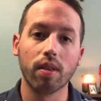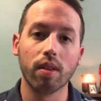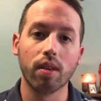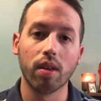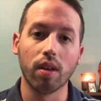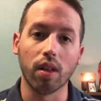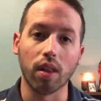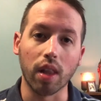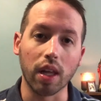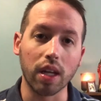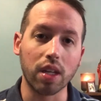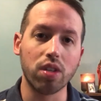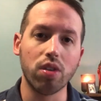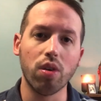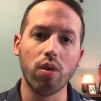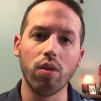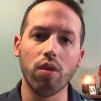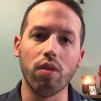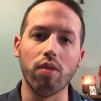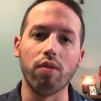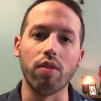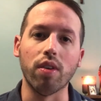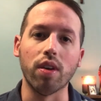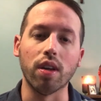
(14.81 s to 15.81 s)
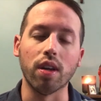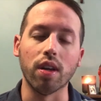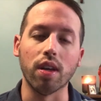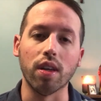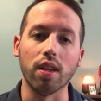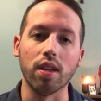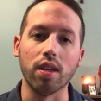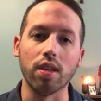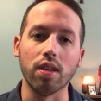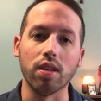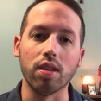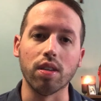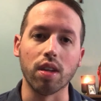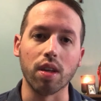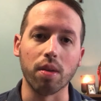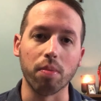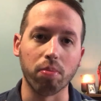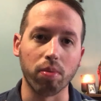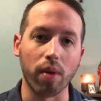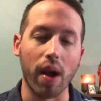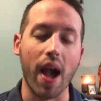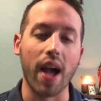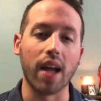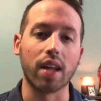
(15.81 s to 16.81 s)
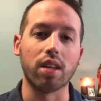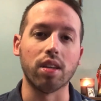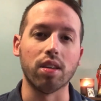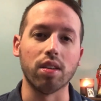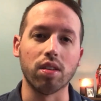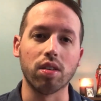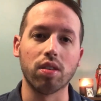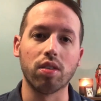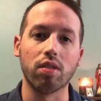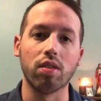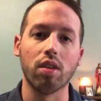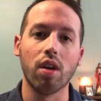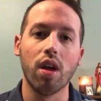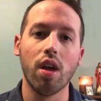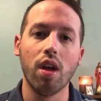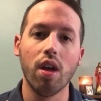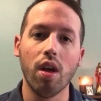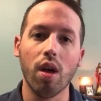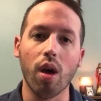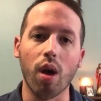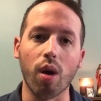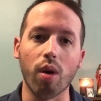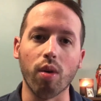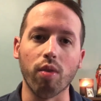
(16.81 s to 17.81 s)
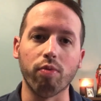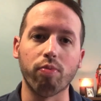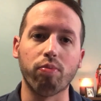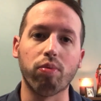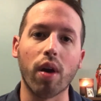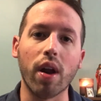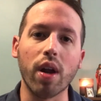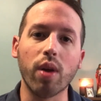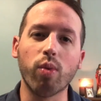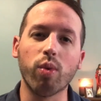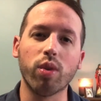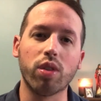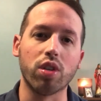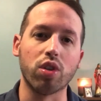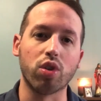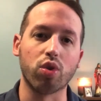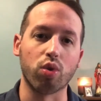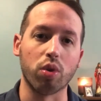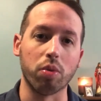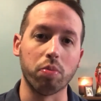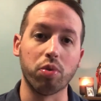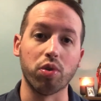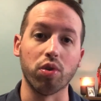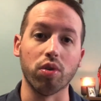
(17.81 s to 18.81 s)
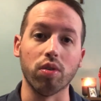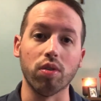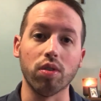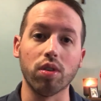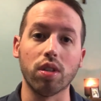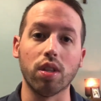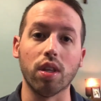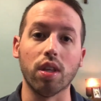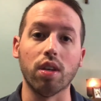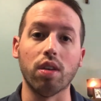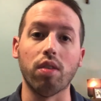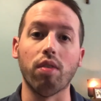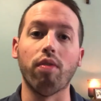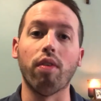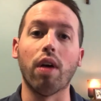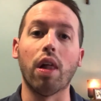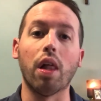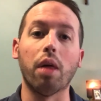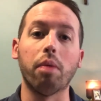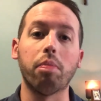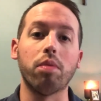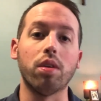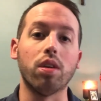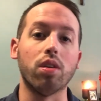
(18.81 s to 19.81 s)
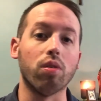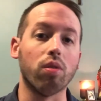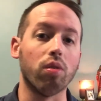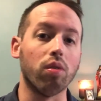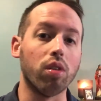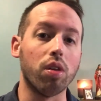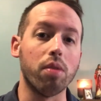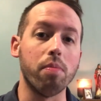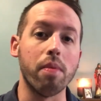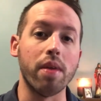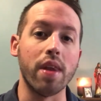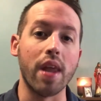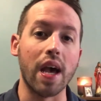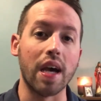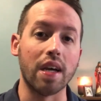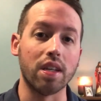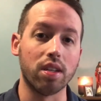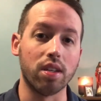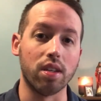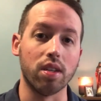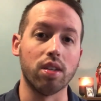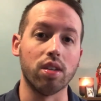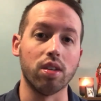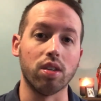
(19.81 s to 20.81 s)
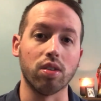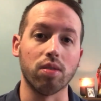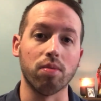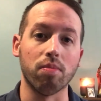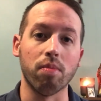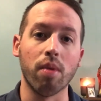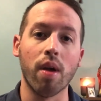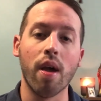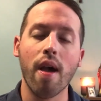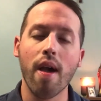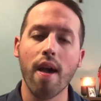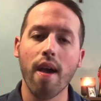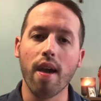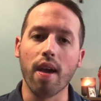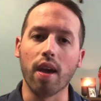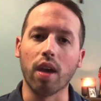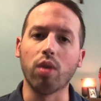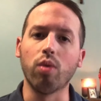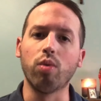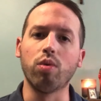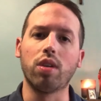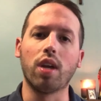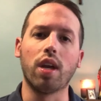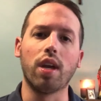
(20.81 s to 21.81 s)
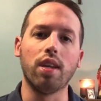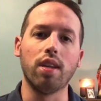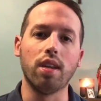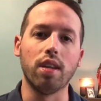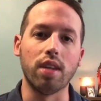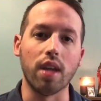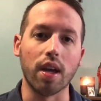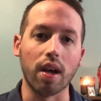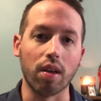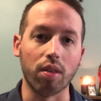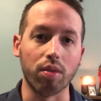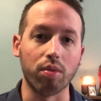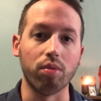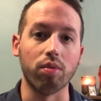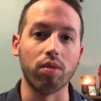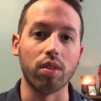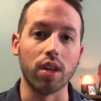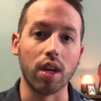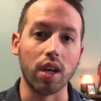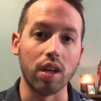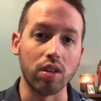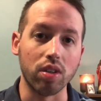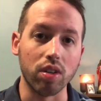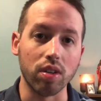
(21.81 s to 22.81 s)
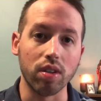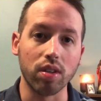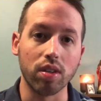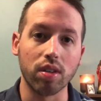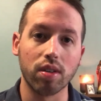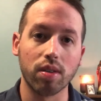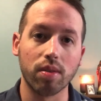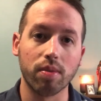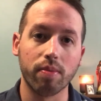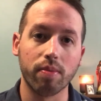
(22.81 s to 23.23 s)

Lectio Divina is a practice of praying with the scriptures that developed in early monasticism and was handed down through the ages.